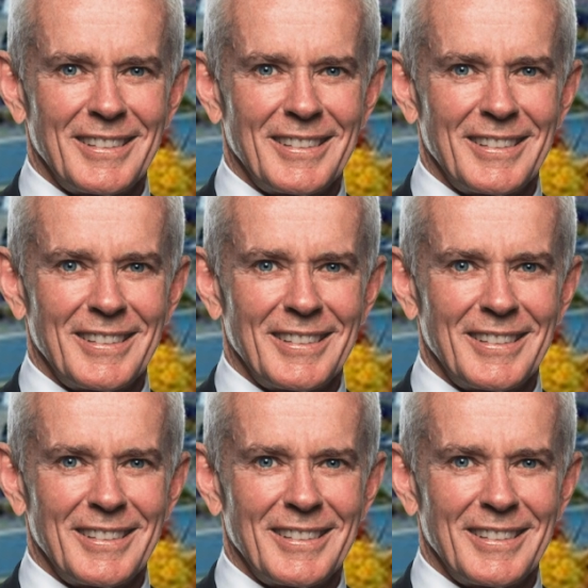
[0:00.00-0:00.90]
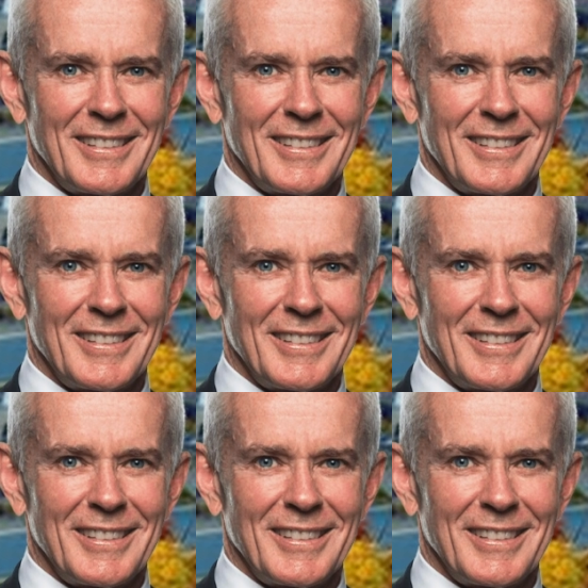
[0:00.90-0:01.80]

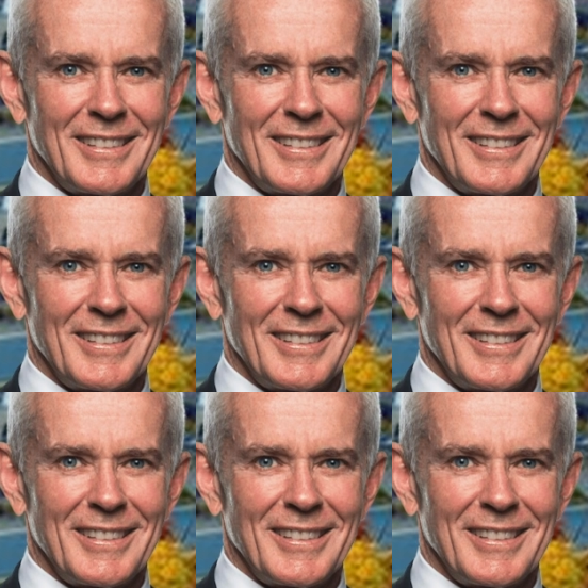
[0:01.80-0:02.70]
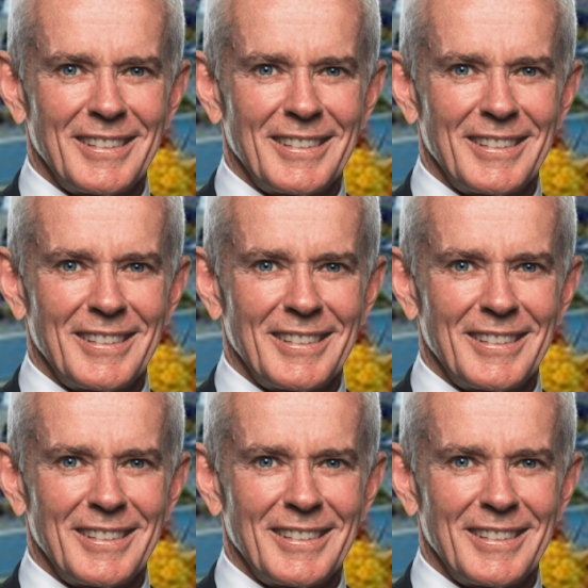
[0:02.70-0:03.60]

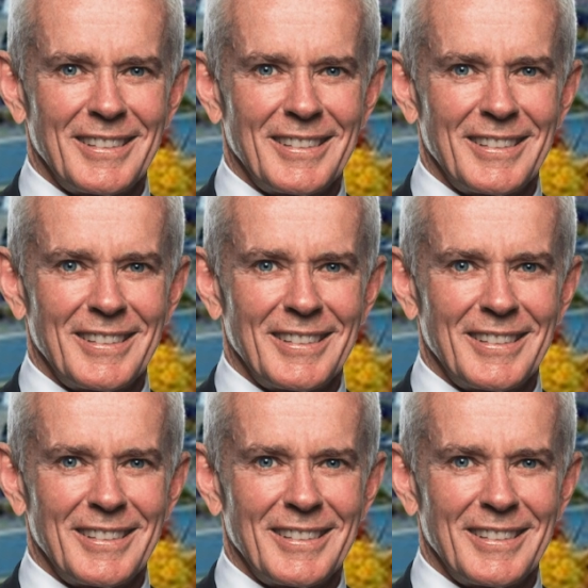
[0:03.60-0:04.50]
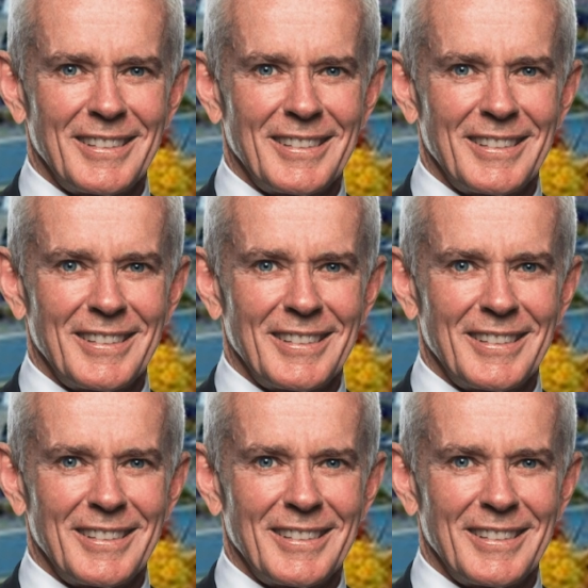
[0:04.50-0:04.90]
This is a still picture; no speech is visible.